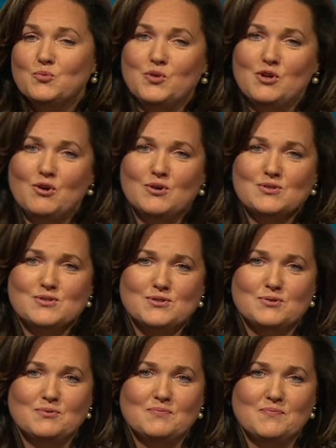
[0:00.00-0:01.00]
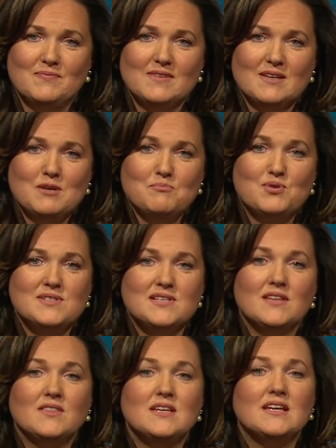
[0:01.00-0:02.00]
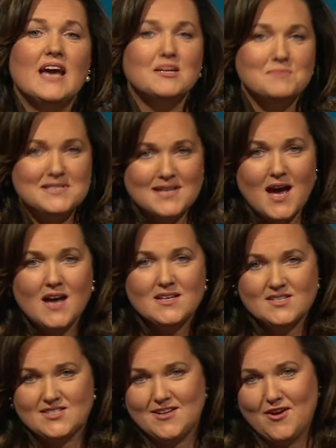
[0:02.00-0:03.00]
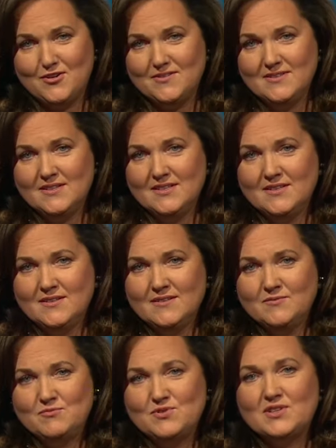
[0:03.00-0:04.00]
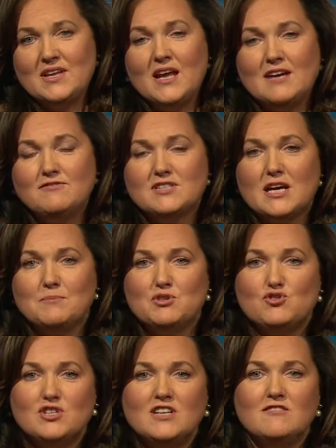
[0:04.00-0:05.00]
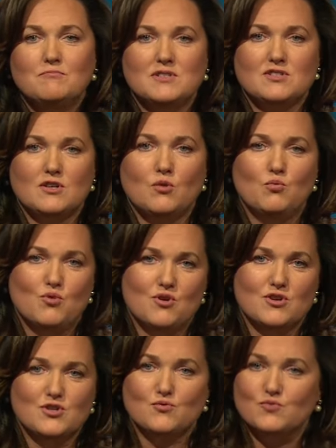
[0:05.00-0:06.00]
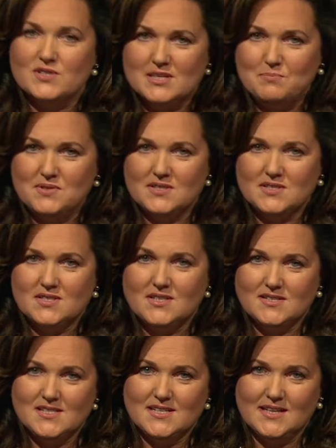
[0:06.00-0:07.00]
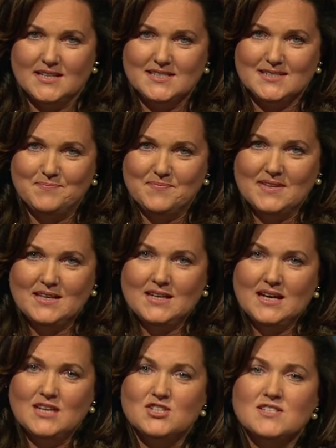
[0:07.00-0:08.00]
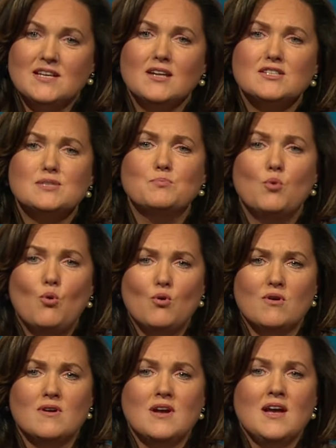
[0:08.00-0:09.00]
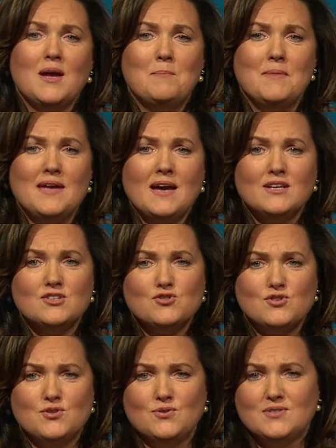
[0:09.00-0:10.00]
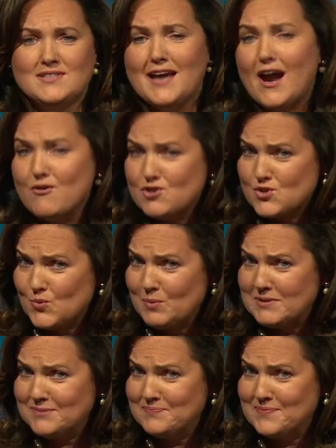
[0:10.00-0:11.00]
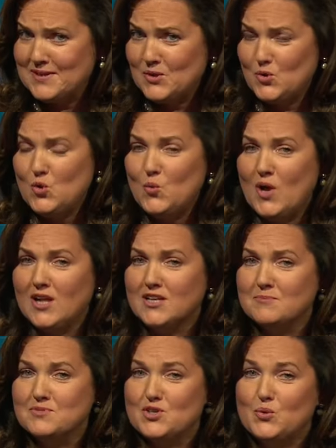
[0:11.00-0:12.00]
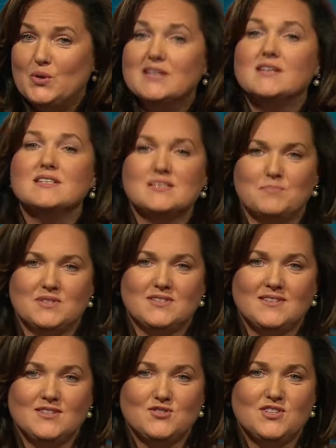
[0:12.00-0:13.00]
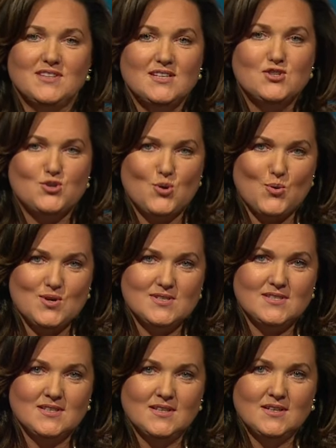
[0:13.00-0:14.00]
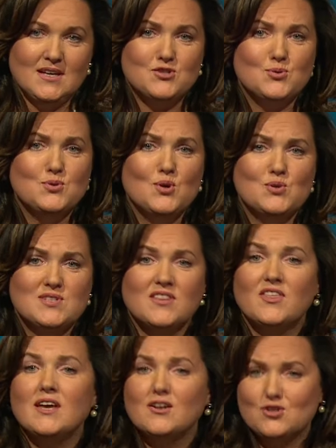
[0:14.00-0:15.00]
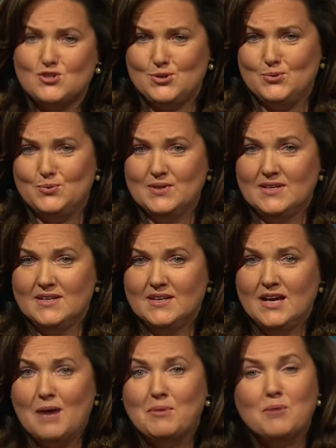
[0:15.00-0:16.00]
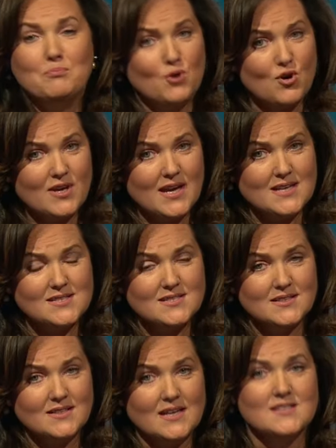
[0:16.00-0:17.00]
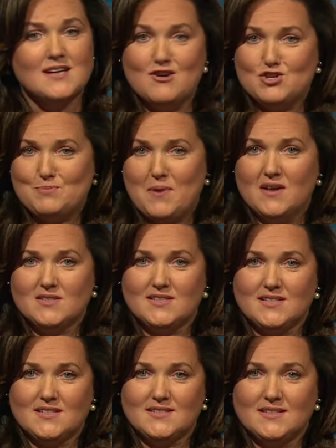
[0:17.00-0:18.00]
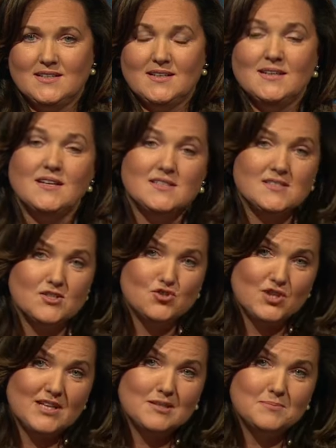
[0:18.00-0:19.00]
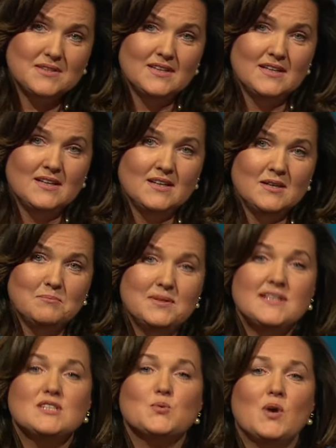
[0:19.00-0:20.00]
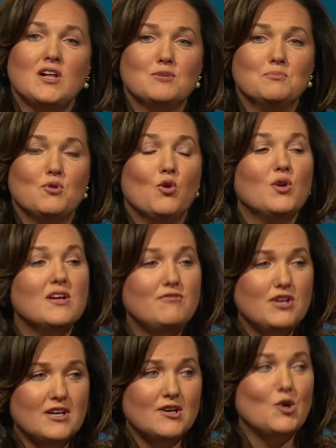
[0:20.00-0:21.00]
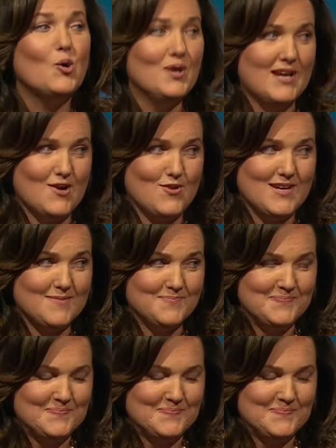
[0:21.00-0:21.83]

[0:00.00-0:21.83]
We also present the Academy's highest honour to the Lifetime Achievement Award recipient here tonight. And to tell us more, may I introduce the Irish woman who welcomed Queen Elizabeth to these shores and who knows a thing or two about broadcasting and Irish politics. Ladies and gentlemen, please welcome Olivia O'Leary.